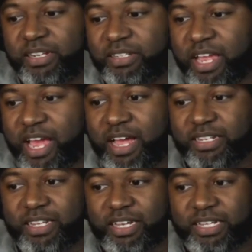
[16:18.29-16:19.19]
Yeah,
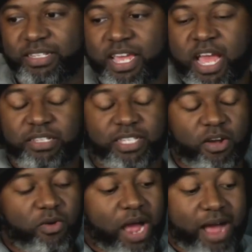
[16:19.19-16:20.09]
I,
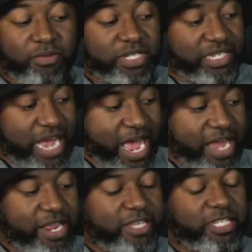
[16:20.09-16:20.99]
so I was
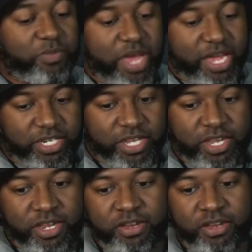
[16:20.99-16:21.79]
not expecting